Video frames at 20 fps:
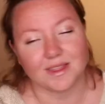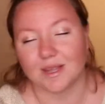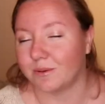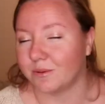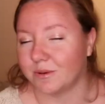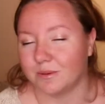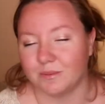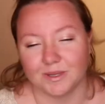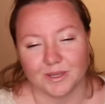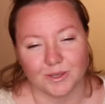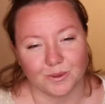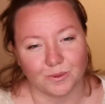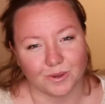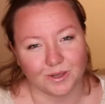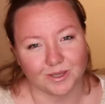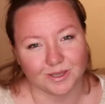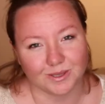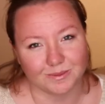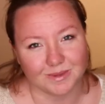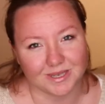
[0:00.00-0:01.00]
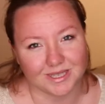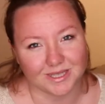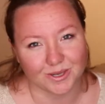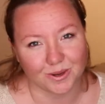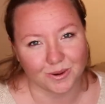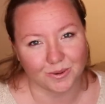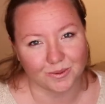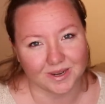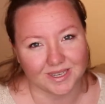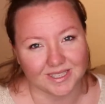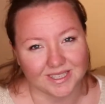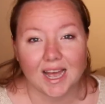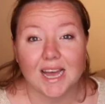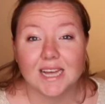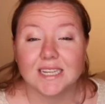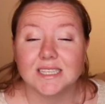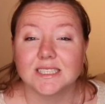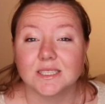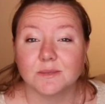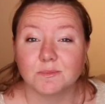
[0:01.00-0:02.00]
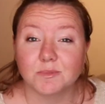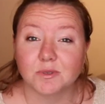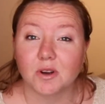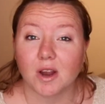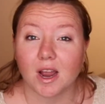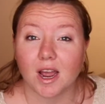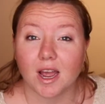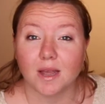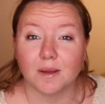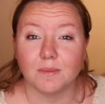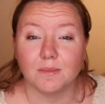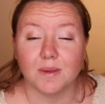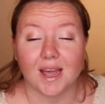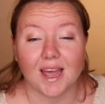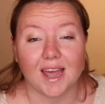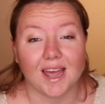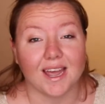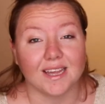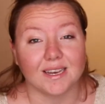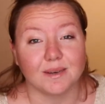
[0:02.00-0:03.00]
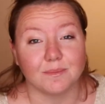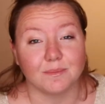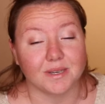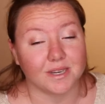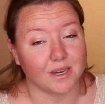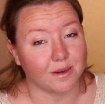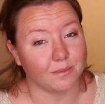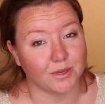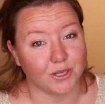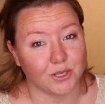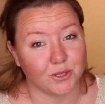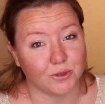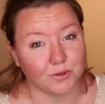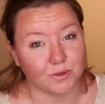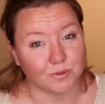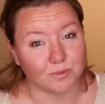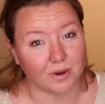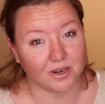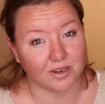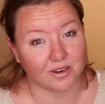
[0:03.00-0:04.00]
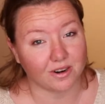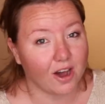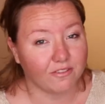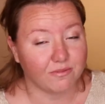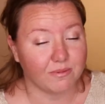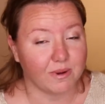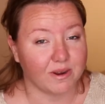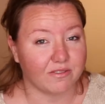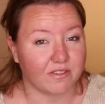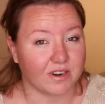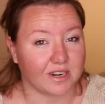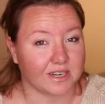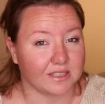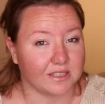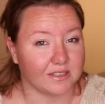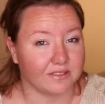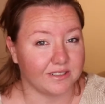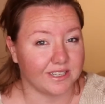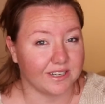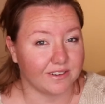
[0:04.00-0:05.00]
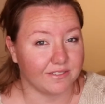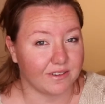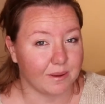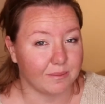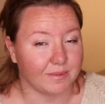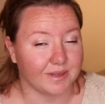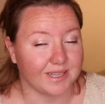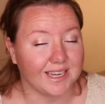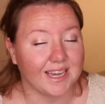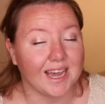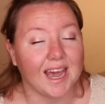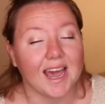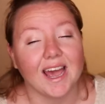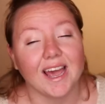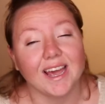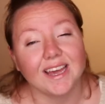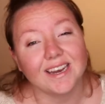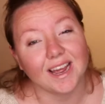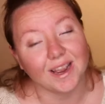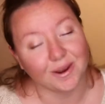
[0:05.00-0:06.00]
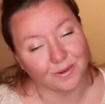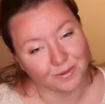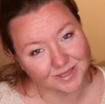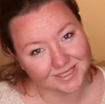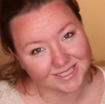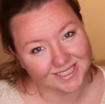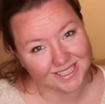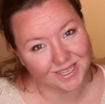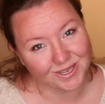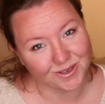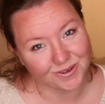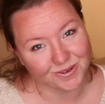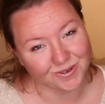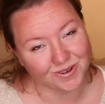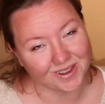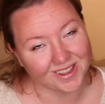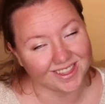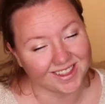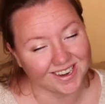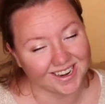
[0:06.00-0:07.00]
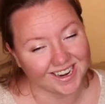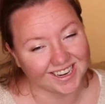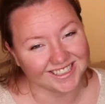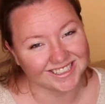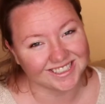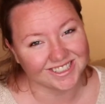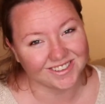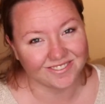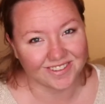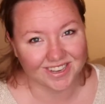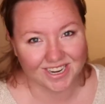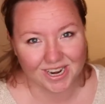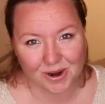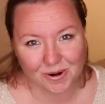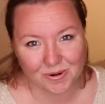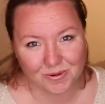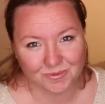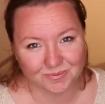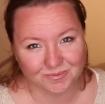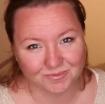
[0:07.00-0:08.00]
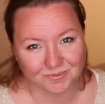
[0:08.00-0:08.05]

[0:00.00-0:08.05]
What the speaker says: That would mean the world to me as always. And subscribe and become a huge part of my Freckles family. And I will see you in the next video.